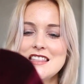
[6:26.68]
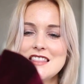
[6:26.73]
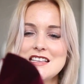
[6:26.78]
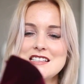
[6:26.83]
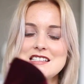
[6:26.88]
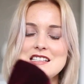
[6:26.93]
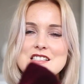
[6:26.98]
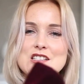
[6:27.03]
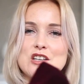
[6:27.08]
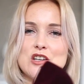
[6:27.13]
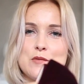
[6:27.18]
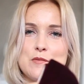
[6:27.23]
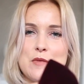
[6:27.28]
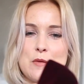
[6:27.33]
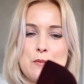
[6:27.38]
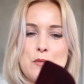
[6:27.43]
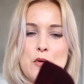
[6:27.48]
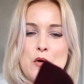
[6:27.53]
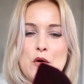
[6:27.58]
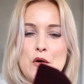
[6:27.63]
This is gonna
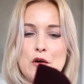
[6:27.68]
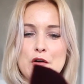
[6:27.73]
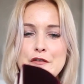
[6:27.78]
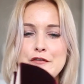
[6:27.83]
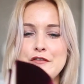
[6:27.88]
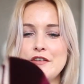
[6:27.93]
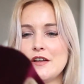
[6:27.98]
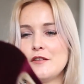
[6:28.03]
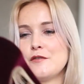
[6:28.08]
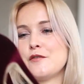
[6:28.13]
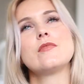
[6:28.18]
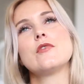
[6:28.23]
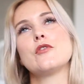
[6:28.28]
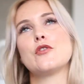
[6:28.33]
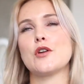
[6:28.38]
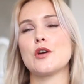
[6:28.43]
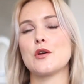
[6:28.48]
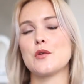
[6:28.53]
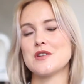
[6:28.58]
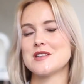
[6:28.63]
be perfect
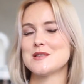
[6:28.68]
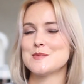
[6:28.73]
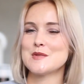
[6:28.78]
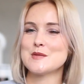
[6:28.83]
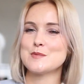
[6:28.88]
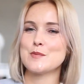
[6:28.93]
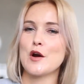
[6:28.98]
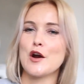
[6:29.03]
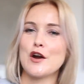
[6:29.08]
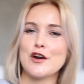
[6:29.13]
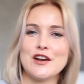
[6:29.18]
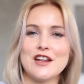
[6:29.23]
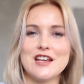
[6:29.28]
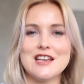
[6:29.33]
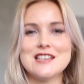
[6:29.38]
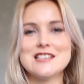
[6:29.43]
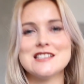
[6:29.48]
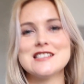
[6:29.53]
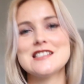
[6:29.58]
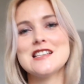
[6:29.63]
for Christmas
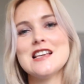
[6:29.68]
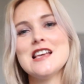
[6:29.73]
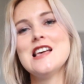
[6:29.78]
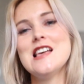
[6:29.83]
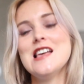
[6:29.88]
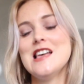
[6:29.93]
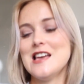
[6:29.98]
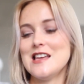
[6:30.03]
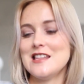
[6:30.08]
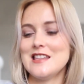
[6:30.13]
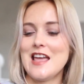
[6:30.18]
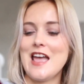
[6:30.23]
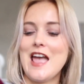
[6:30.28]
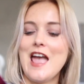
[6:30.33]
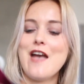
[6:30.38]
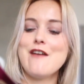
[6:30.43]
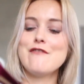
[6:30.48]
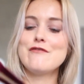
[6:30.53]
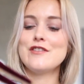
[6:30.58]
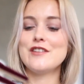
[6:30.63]
parties and
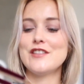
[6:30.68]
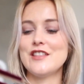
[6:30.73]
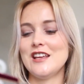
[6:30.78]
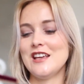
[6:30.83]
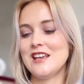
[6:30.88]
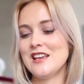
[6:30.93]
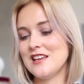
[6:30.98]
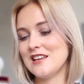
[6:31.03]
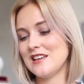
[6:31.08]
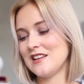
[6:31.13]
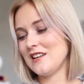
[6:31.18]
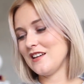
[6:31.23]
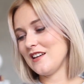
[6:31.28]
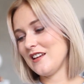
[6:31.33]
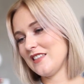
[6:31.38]
everything.